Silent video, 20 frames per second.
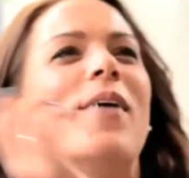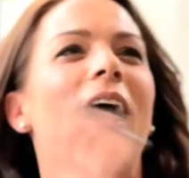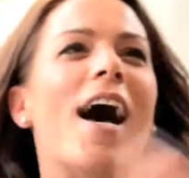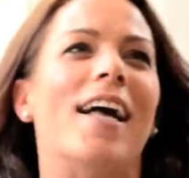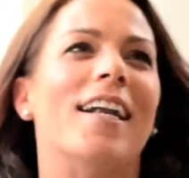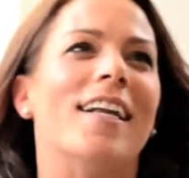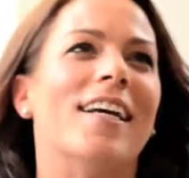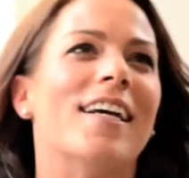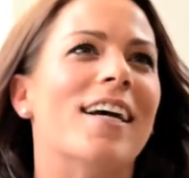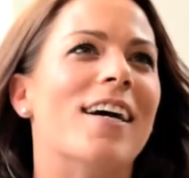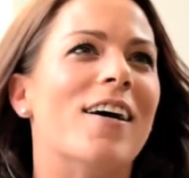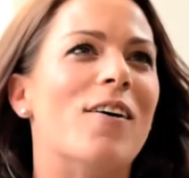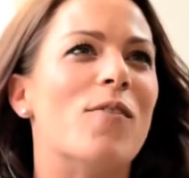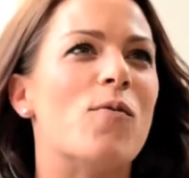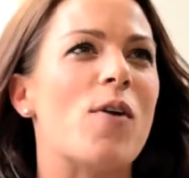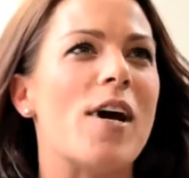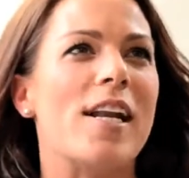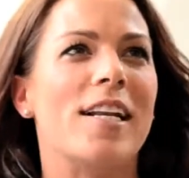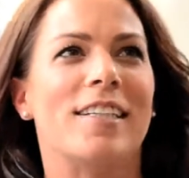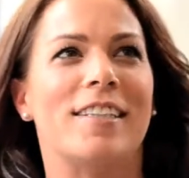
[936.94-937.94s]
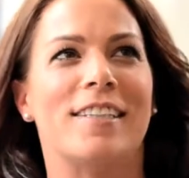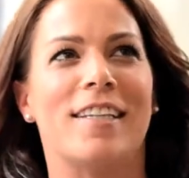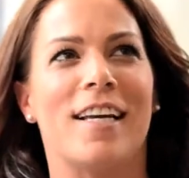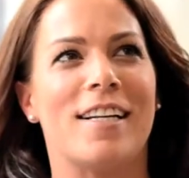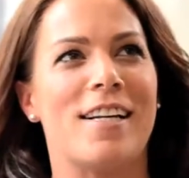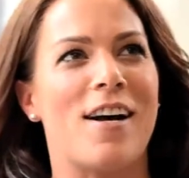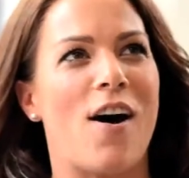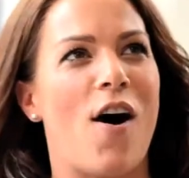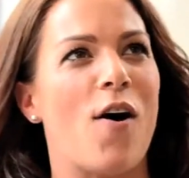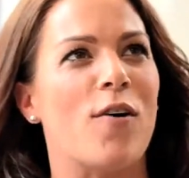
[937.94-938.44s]
But when he
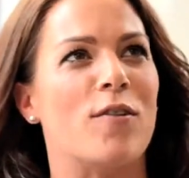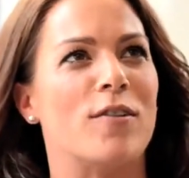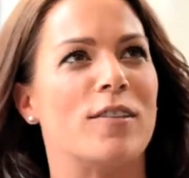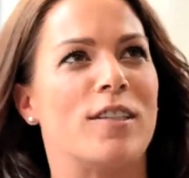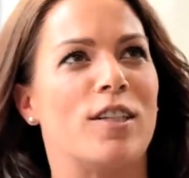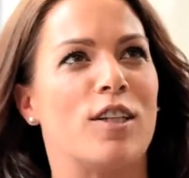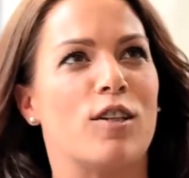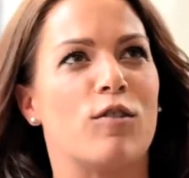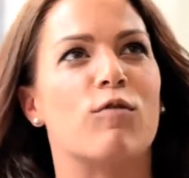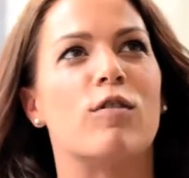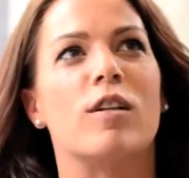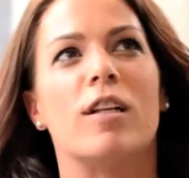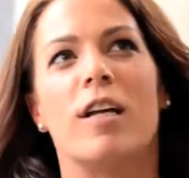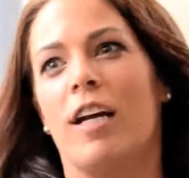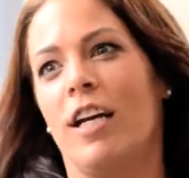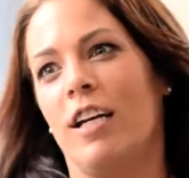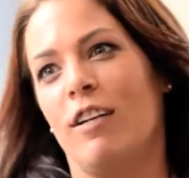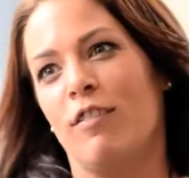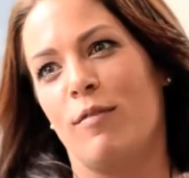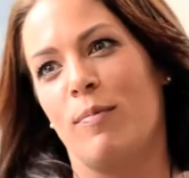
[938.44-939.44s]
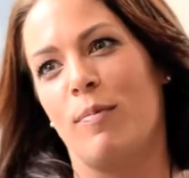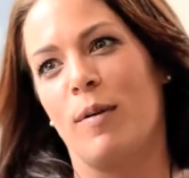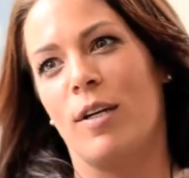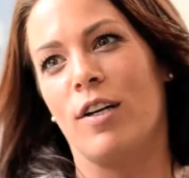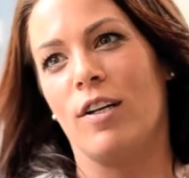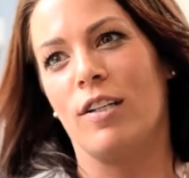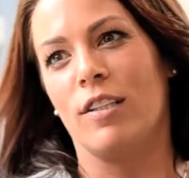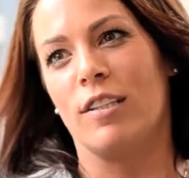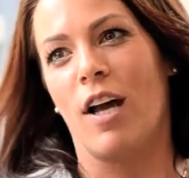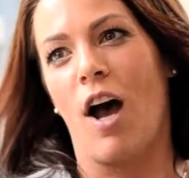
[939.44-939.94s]
said it, I was just relieved
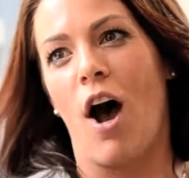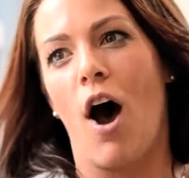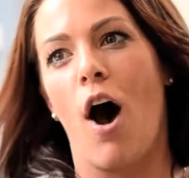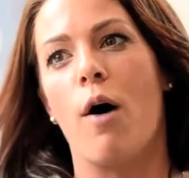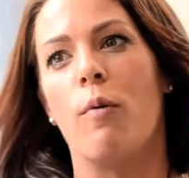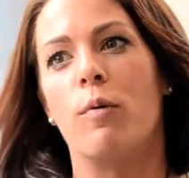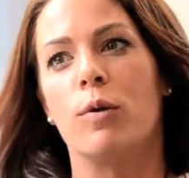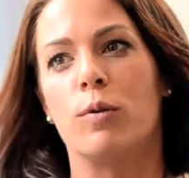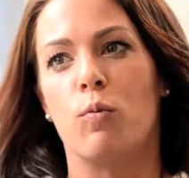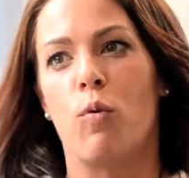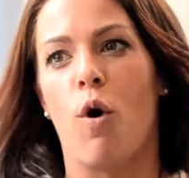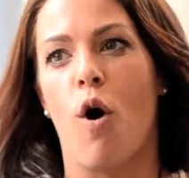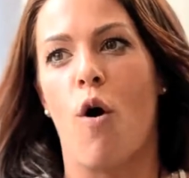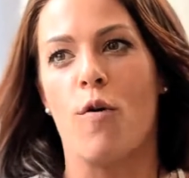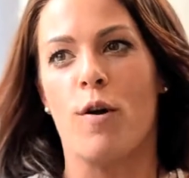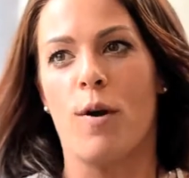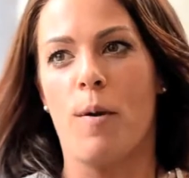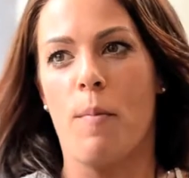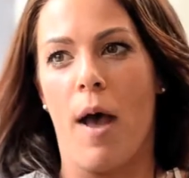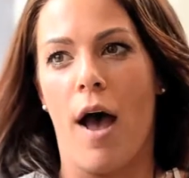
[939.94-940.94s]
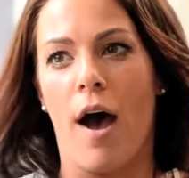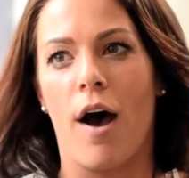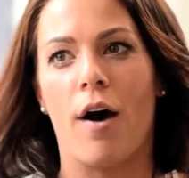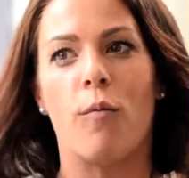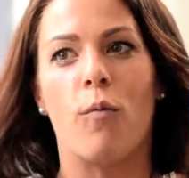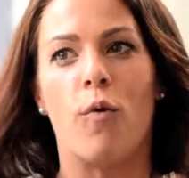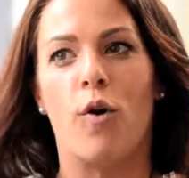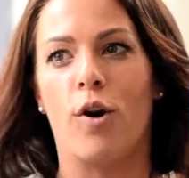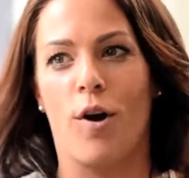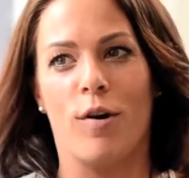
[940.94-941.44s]
because I was worried
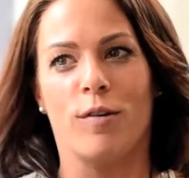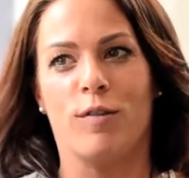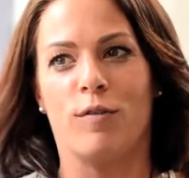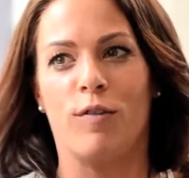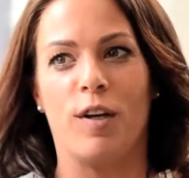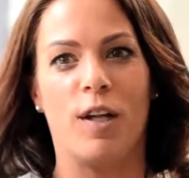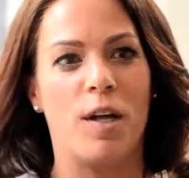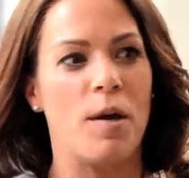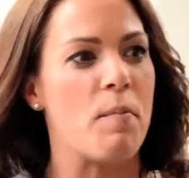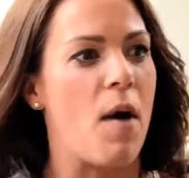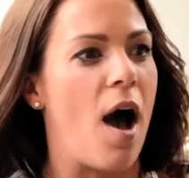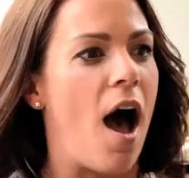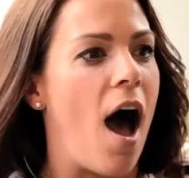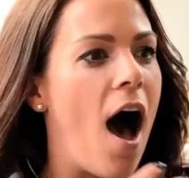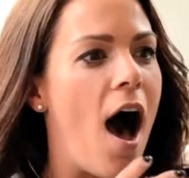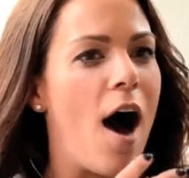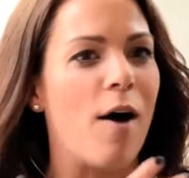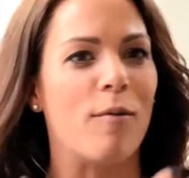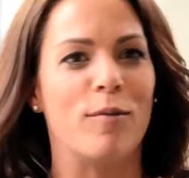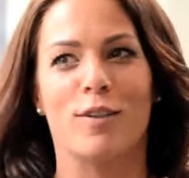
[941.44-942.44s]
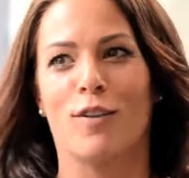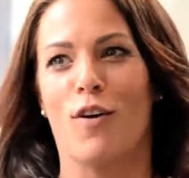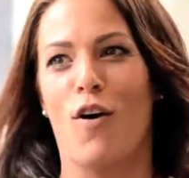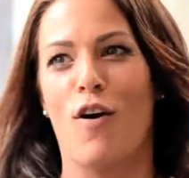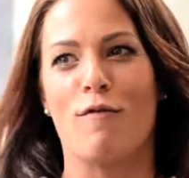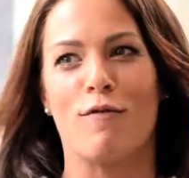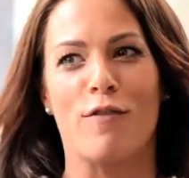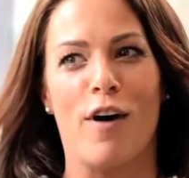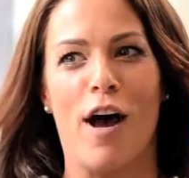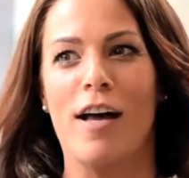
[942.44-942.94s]
about what I was feeling. My heart was
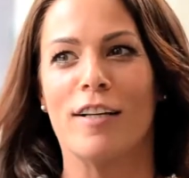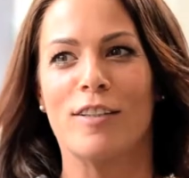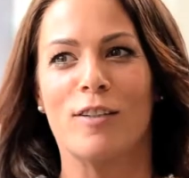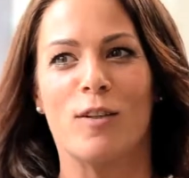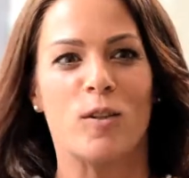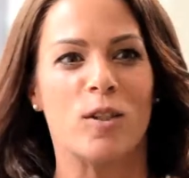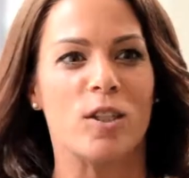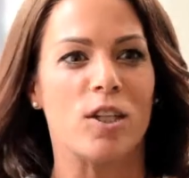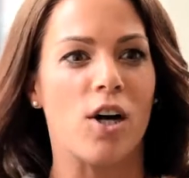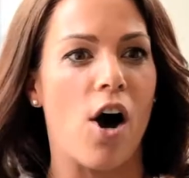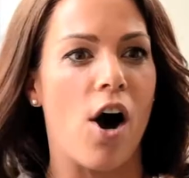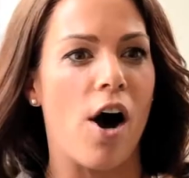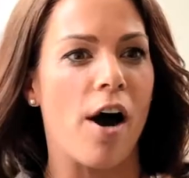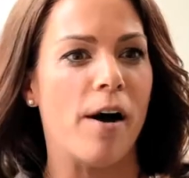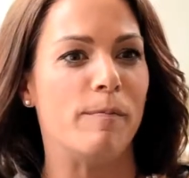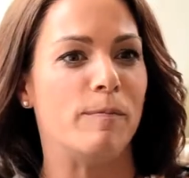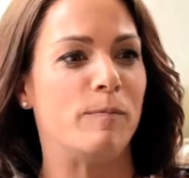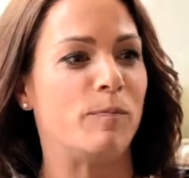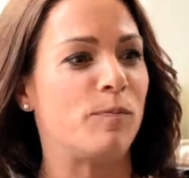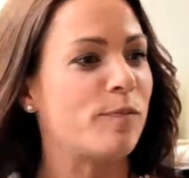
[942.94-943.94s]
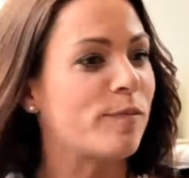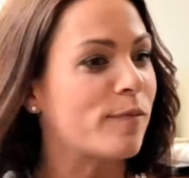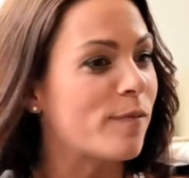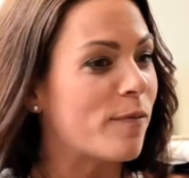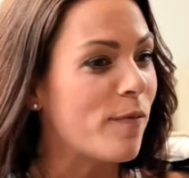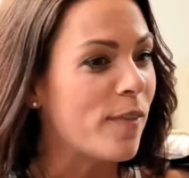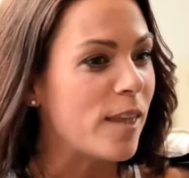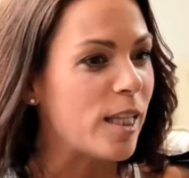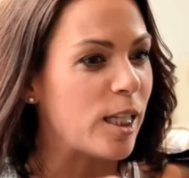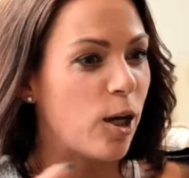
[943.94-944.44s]
going fast all the time.
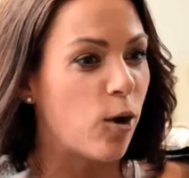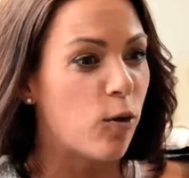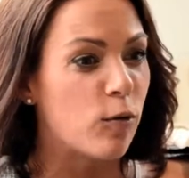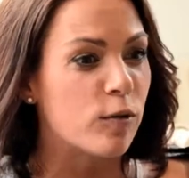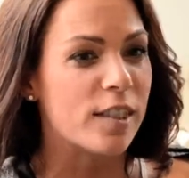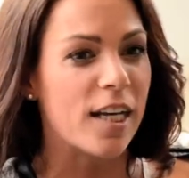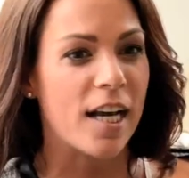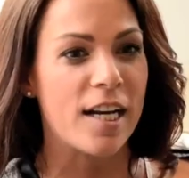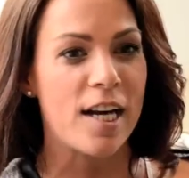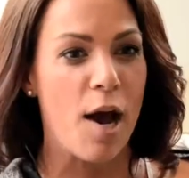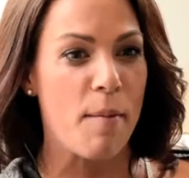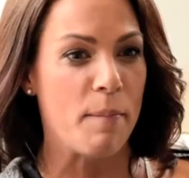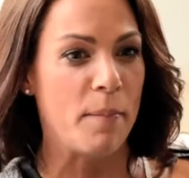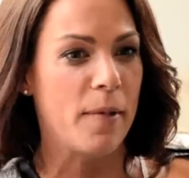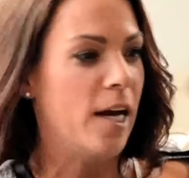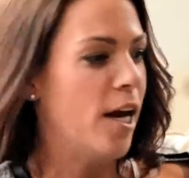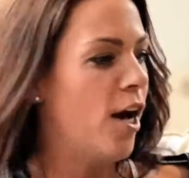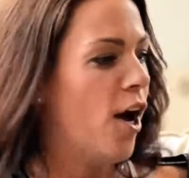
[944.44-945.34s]
All of a sudden, I'm